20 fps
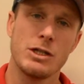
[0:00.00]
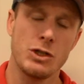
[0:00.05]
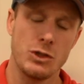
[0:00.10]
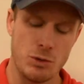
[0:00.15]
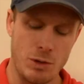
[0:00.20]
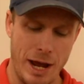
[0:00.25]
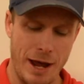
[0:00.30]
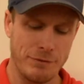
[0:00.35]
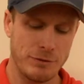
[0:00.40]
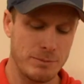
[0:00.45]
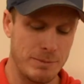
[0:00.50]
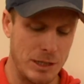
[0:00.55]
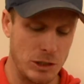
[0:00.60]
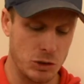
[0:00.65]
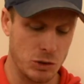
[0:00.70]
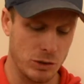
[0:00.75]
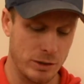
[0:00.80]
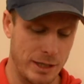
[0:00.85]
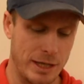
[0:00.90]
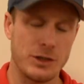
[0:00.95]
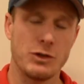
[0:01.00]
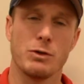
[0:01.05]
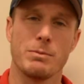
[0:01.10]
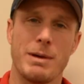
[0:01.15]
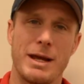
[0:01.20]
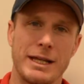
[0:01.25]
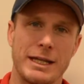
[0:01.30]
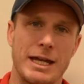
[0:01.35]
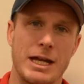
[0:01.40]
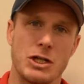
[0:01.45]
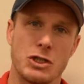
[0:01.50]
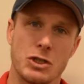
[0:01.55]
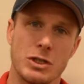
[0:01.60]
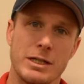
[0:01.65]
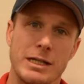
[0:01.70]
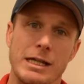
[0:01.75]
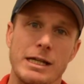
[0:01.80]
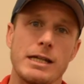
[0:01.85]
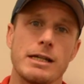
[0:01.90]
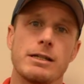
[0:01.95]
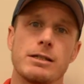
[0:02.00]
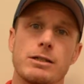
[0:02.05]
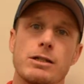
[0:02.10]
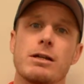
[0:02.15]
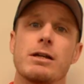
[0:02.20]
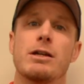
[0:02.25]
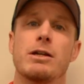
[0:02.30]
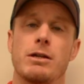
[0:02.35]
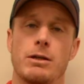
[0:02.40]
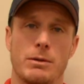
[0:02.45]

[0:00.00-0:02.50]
You have to make sure that your medication is